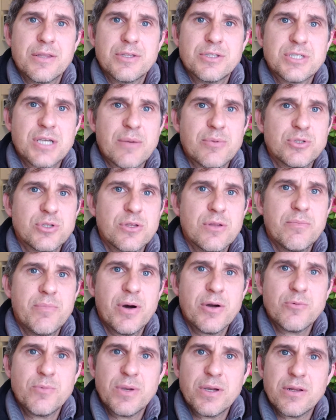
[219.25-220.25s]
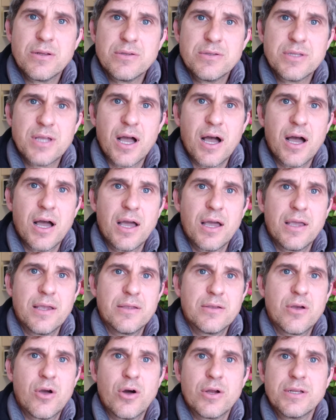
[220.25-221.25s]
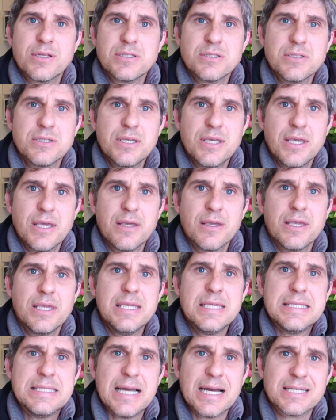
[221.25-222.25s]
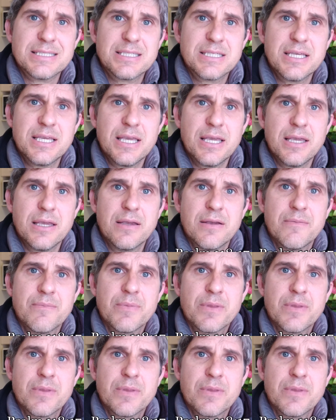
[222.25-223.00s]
The disciples on the boat, we're going to die. God doesn't care. He does care.